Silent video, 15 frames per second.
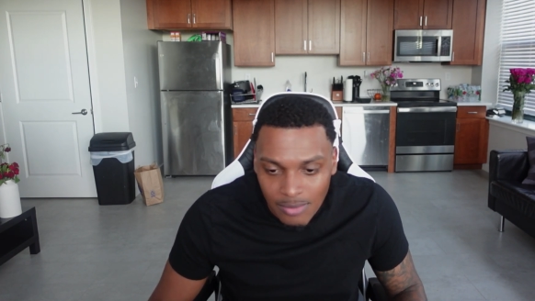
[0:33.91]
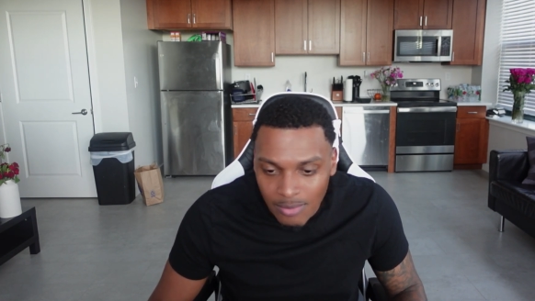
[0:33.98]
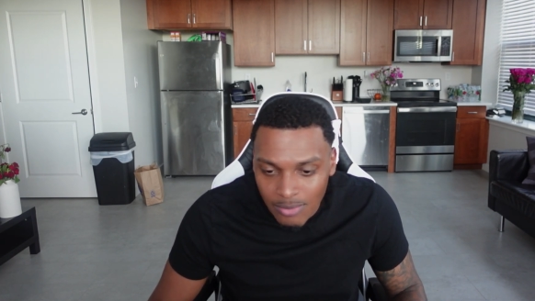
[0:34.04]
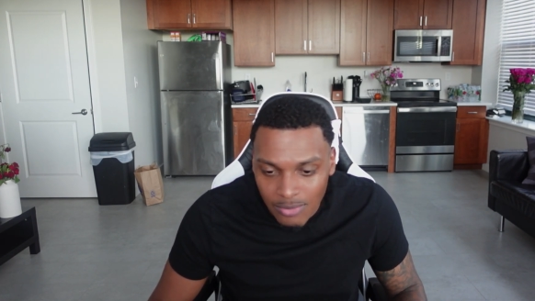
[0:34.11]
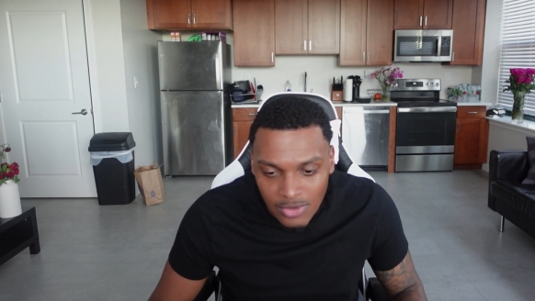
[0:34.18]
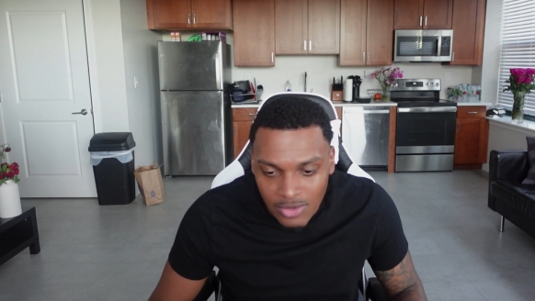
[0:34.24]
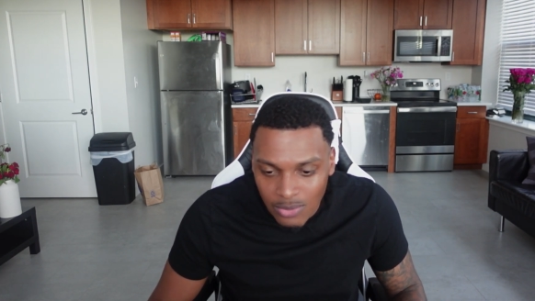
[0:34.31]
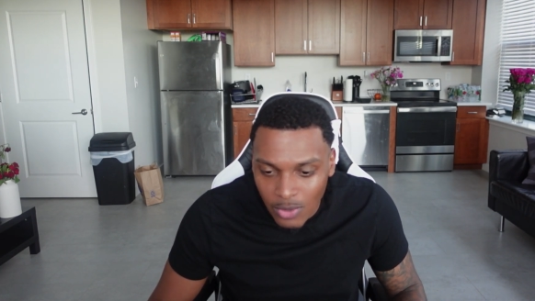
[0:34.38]

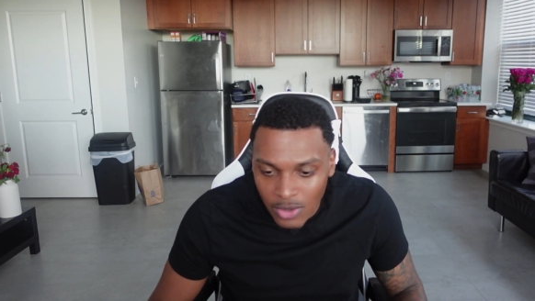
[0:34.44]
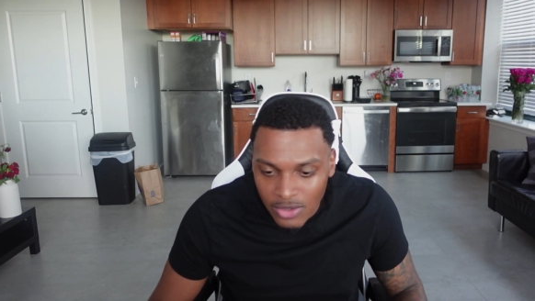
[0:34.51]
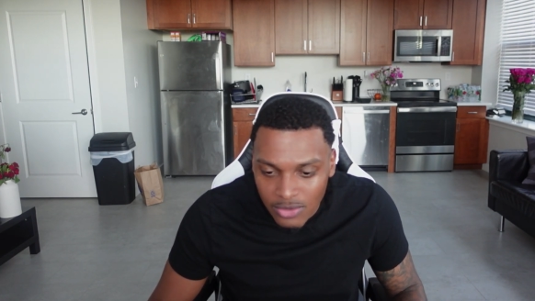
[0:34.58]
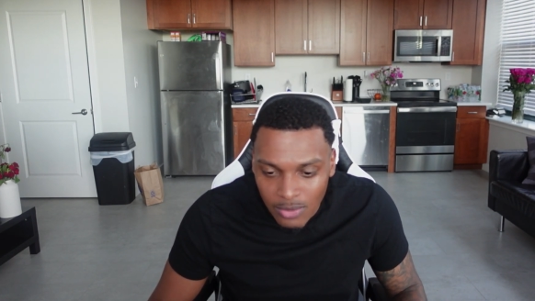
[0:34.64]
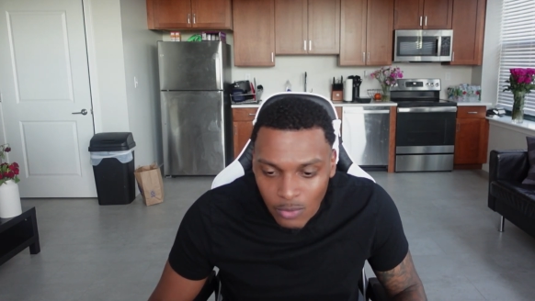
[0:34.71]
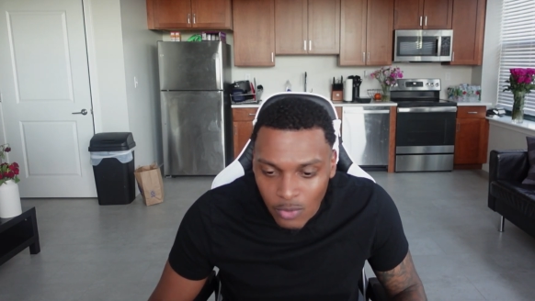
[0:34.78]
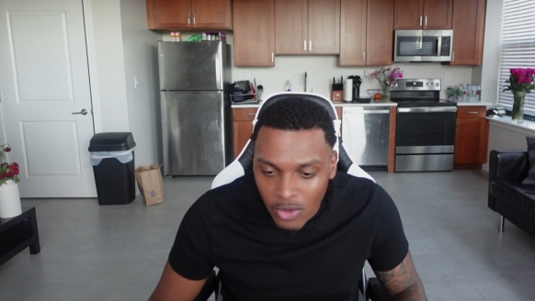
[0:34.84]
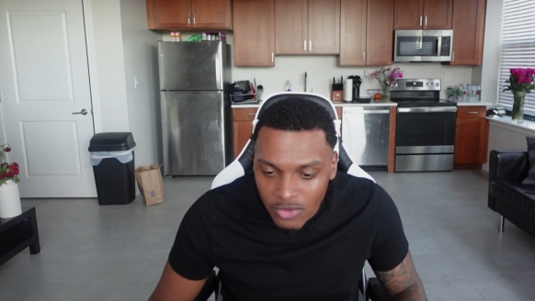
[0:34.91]
just watch them
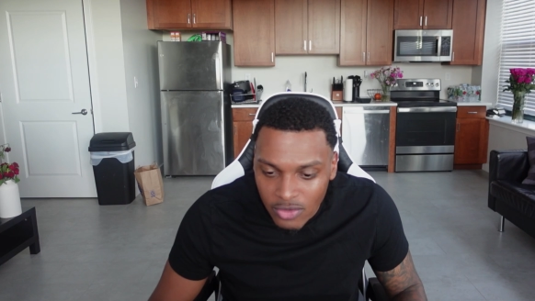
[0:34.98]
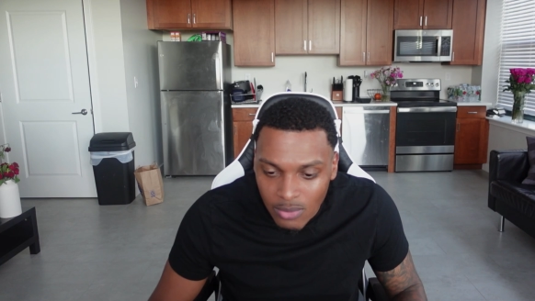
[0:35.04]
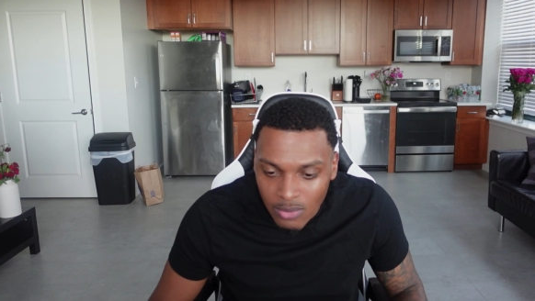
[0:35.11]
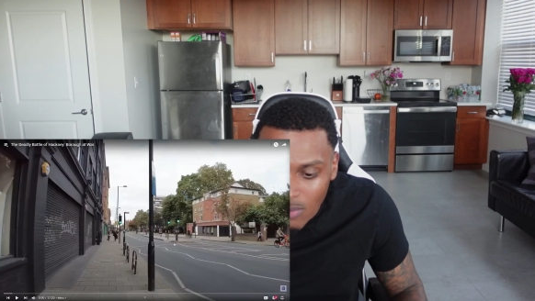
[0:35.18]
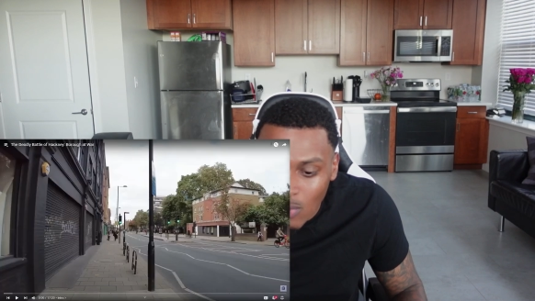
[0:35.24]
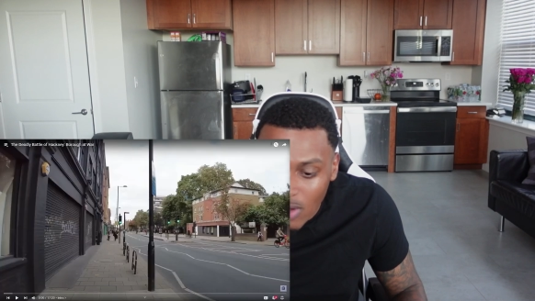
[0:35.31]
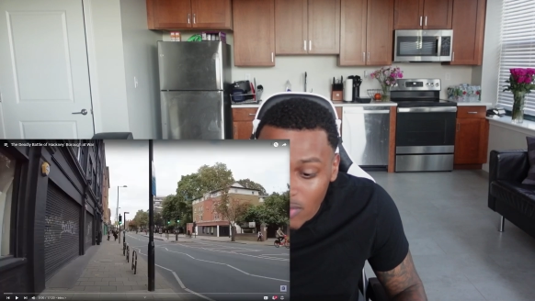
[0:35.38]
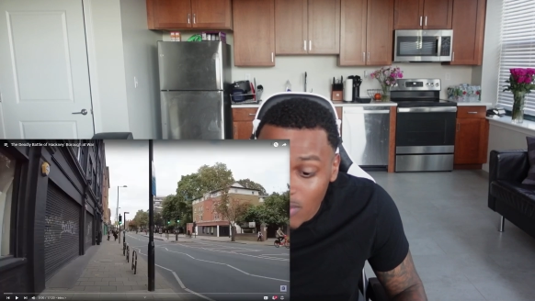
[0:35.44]

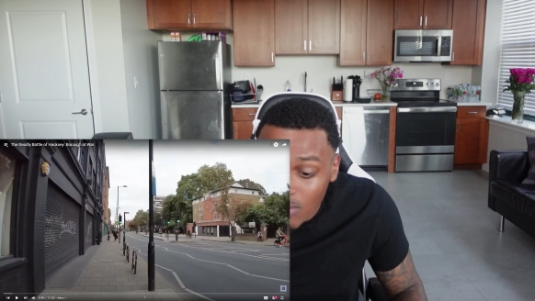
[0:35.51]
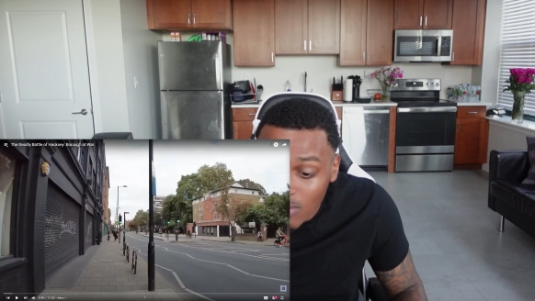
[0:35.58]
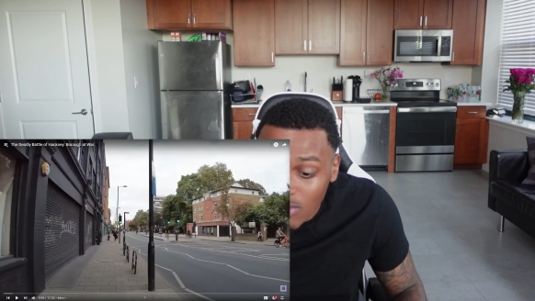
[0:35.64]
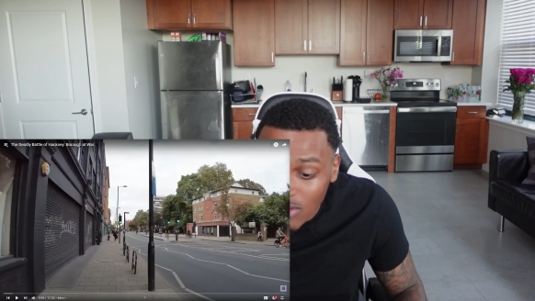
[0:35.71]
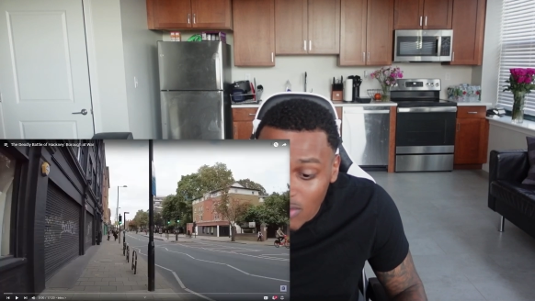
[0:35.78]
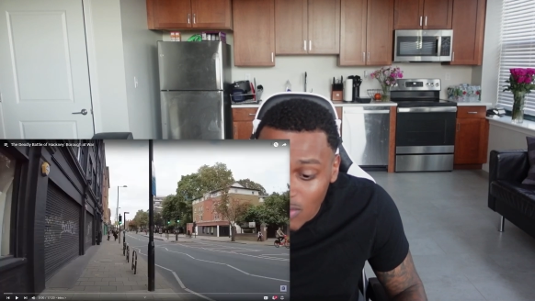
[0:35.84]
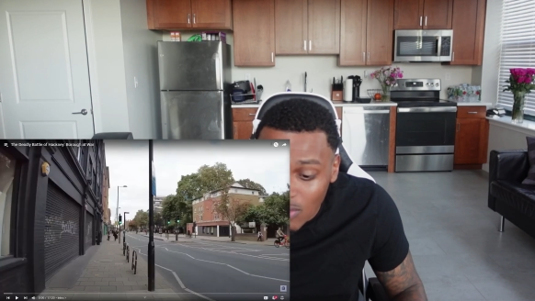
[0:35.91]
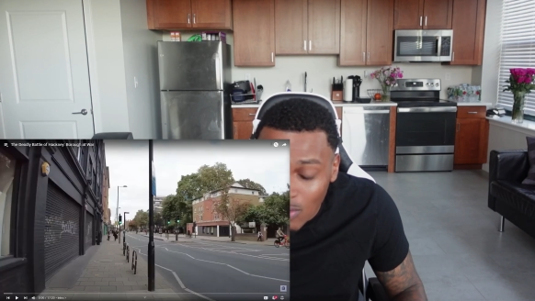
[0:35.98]

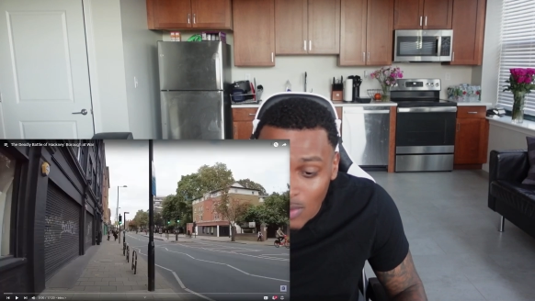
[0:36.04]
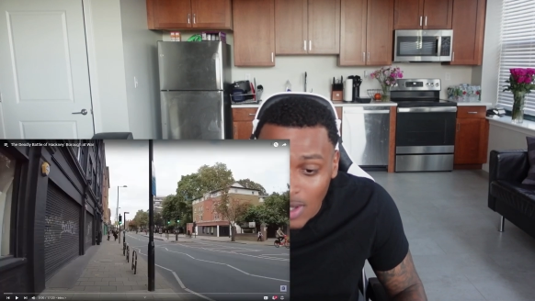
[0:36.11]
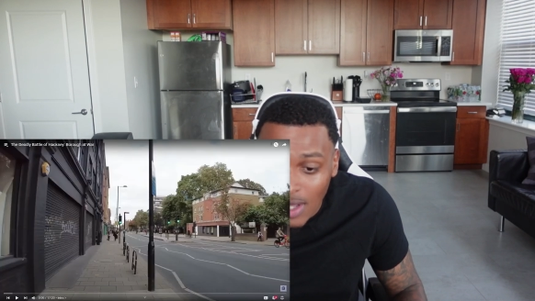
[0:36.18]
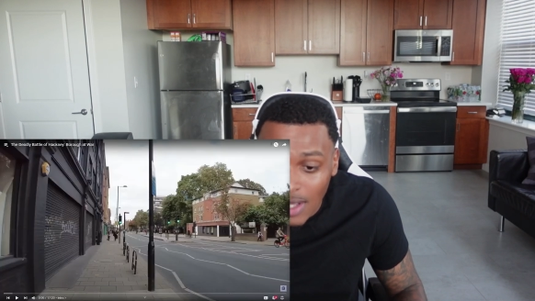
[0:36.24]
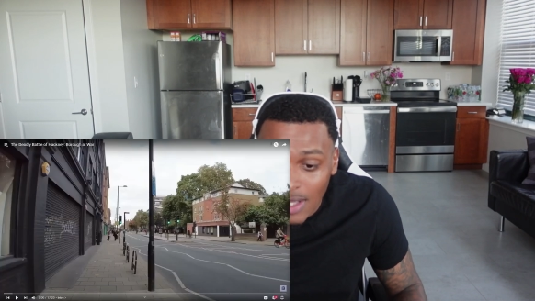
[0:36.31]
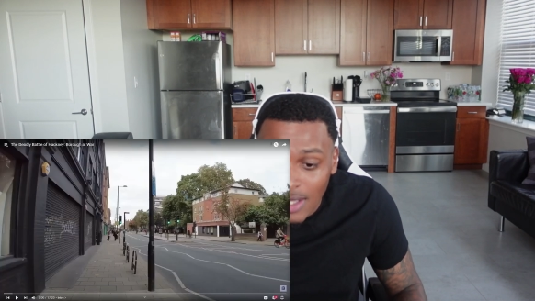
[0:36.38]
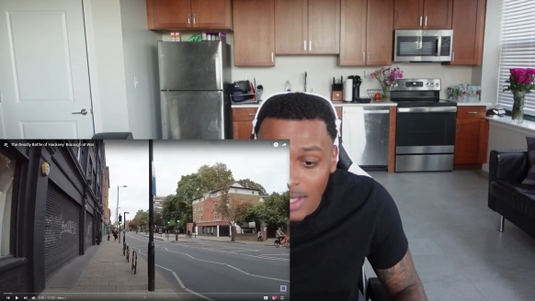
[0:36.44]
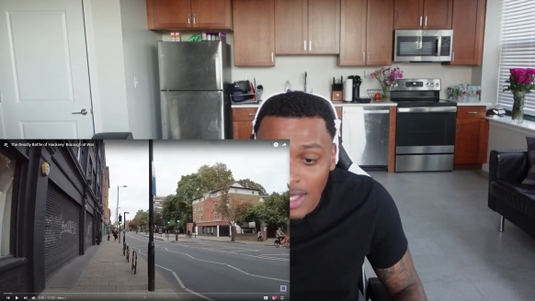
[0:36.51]
shits too,
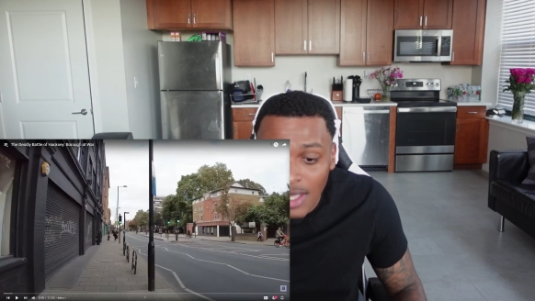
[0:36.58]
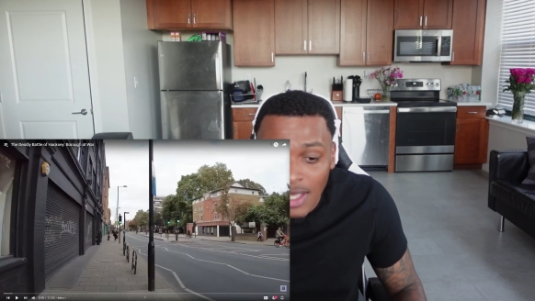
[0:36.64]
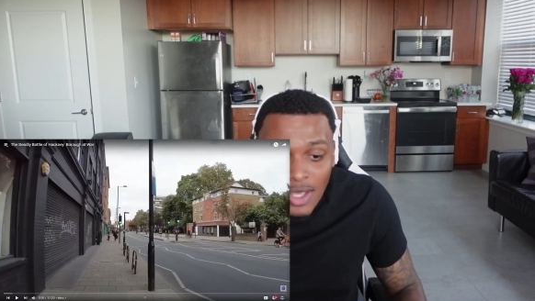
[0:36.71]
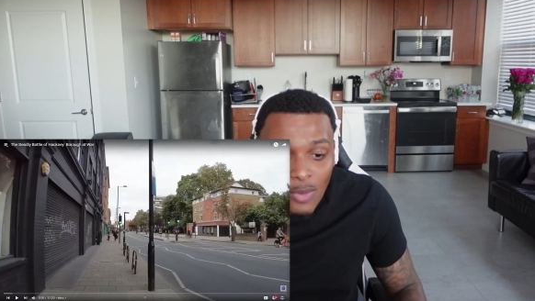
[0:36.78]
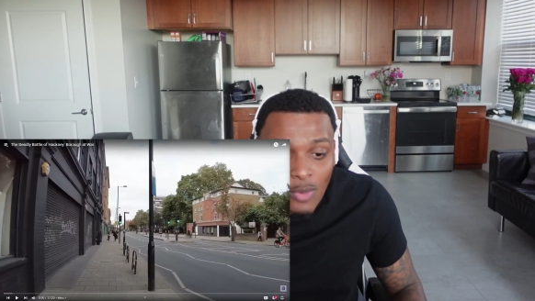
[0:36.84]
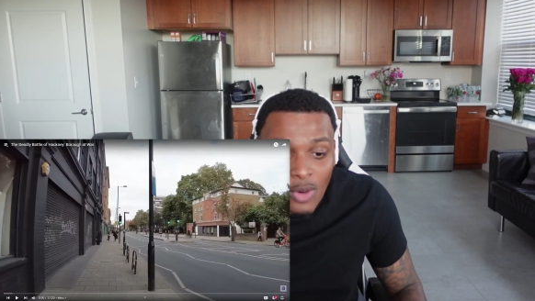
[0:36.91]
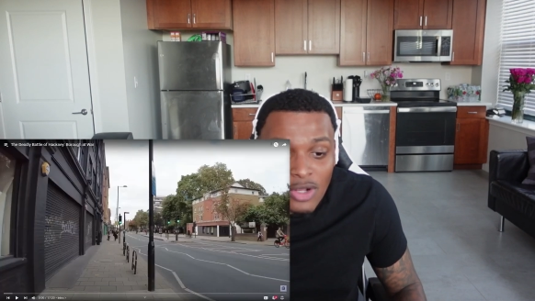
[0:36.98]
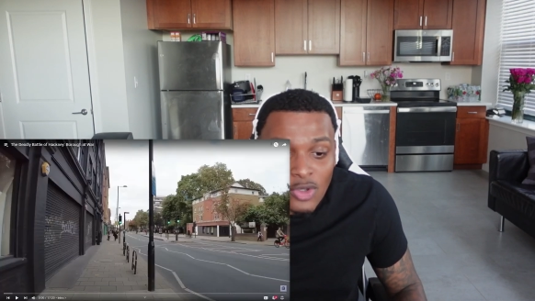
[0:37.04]
alright?
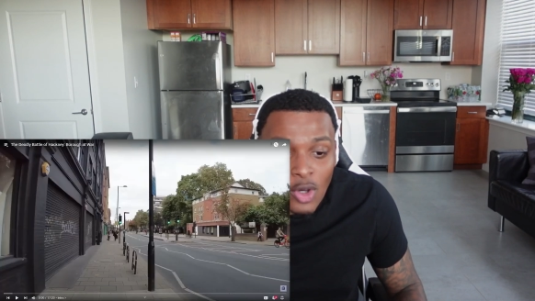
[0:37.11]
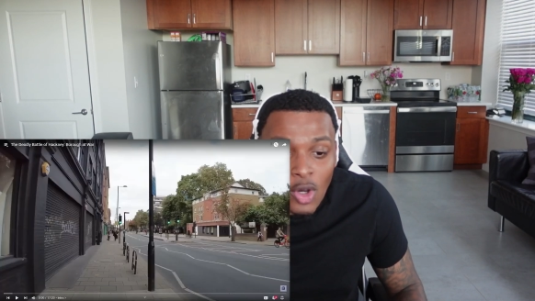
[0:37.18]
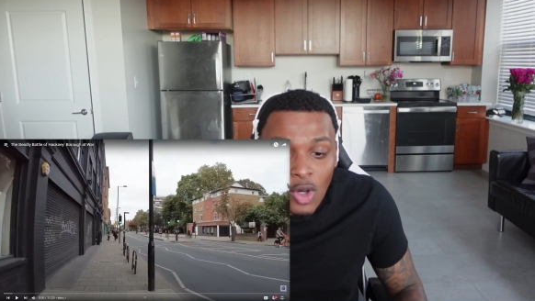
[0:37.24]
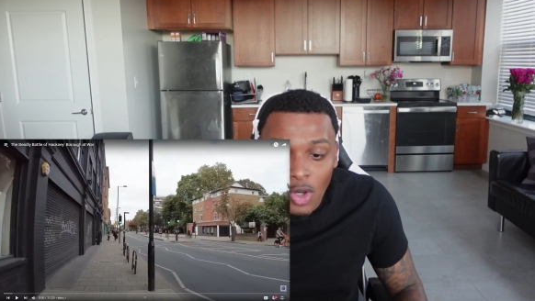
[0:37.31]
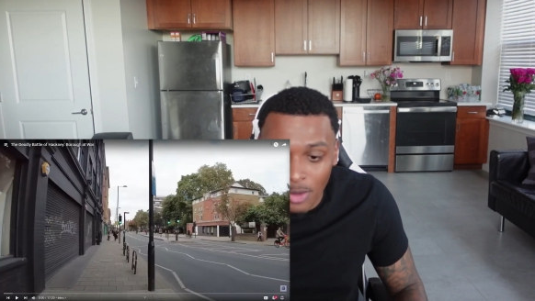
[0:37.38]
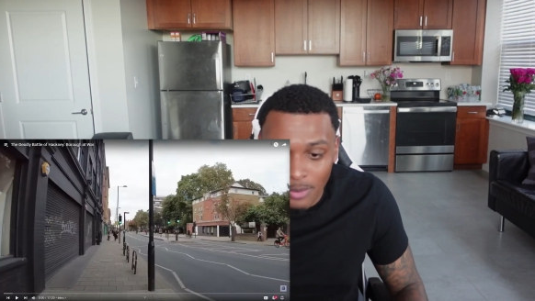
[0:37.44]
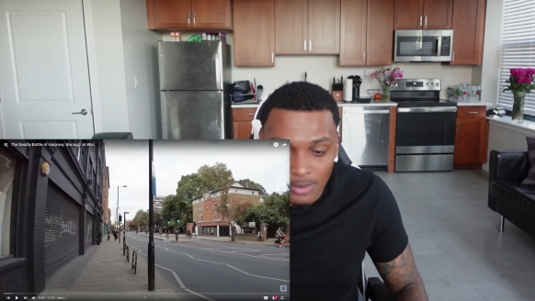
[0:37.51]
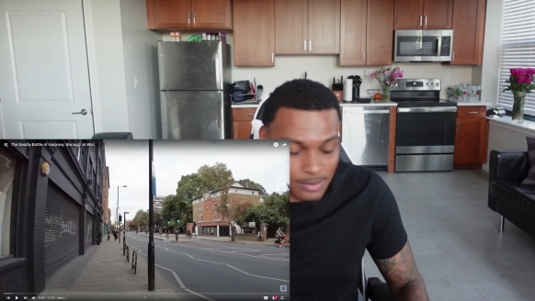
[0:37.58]
Watch all of them.